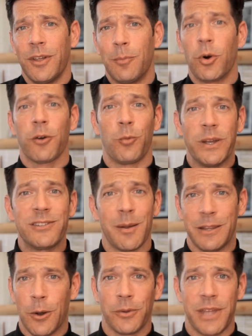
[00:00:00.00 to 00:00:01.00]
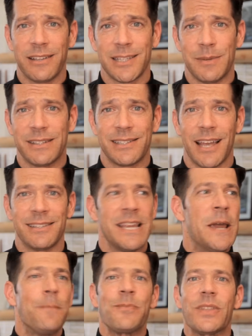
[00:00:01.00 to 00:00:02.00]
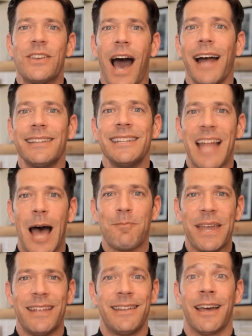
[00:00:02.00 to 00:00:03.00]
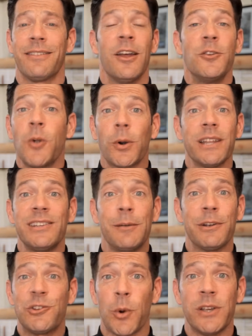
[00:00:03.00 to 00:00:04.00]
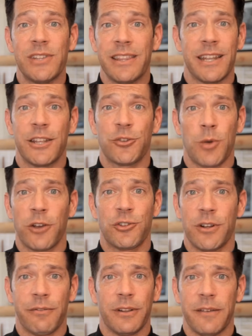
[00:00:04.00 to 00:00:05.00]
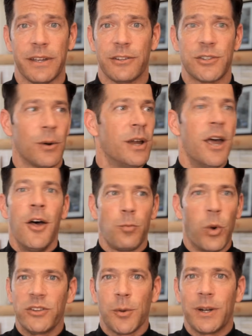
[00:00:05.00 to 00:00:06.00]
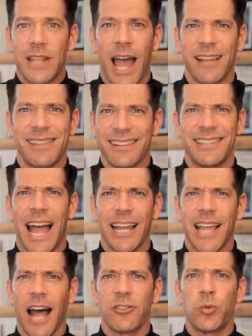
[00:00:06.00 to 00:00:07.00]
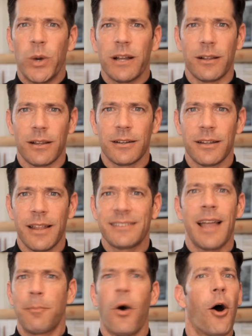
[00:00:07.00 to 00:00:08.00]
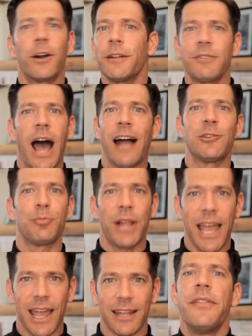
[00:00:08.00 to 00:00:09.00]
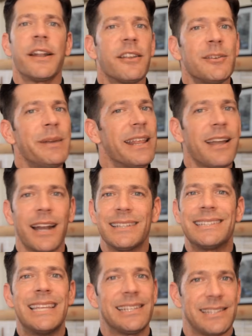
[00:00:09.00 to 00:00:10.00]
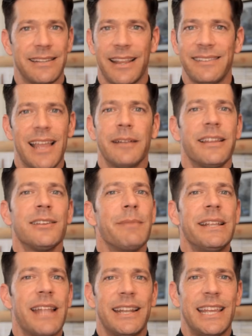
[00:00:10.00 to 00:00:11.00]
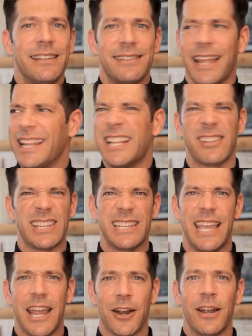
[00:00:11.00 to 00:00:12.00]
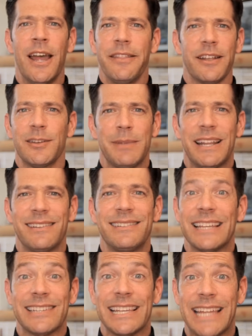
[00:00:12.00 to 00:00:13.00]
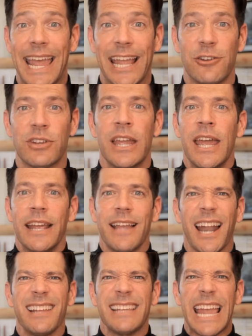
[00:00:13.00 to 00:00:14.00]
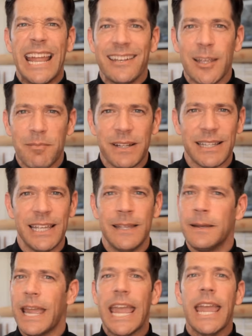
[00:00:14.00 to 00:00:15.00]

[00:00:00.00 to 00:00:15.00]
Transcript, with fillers: Book of Wisdom in the Old Testament says, God did not make death, nor does he rejoice in the destruction of the living. So when someone dies, that's not God's will. That's not part of God's plan. That doesn't mean that God is distant. That doesn't mean that he doesn't care. That doesn't mean he's disengaged. God is intimately